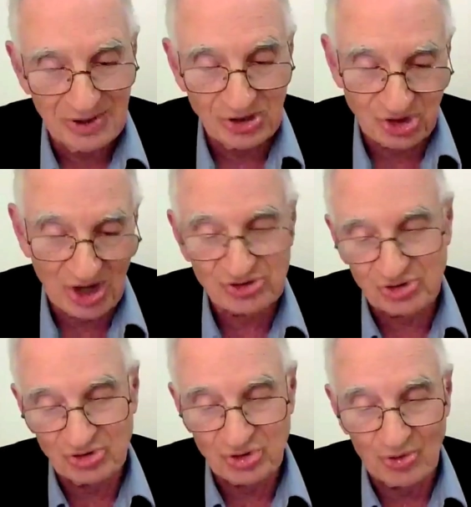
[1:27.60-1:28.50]
He
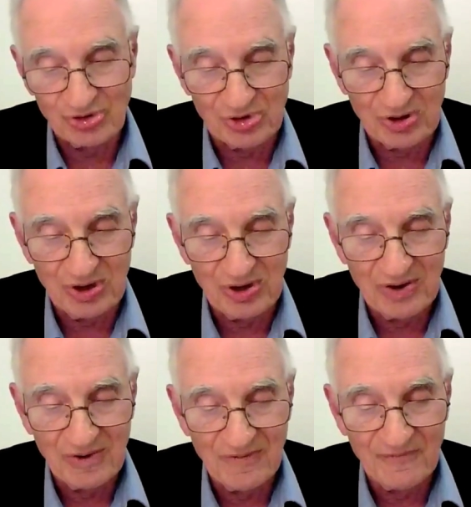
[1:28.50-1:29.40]
gestured toward the
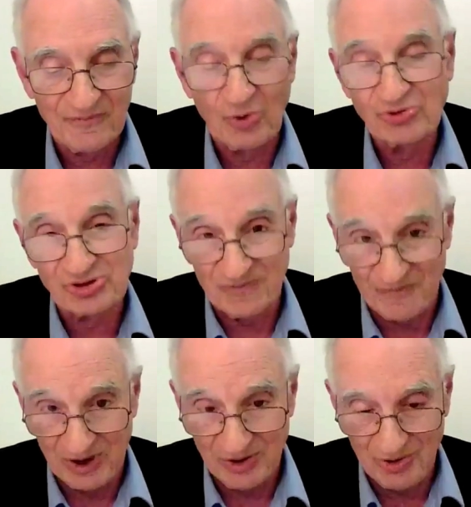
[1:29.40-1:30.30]
frozen
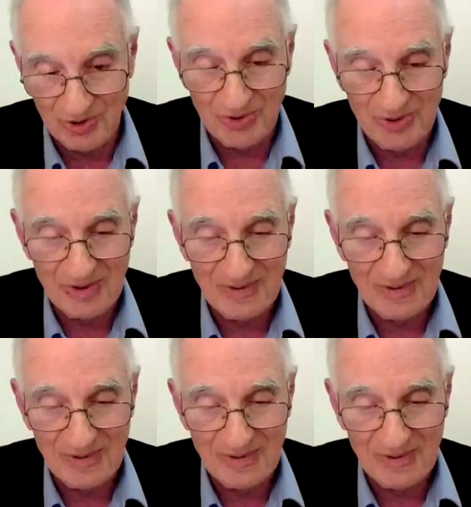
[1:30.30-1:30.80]
figure.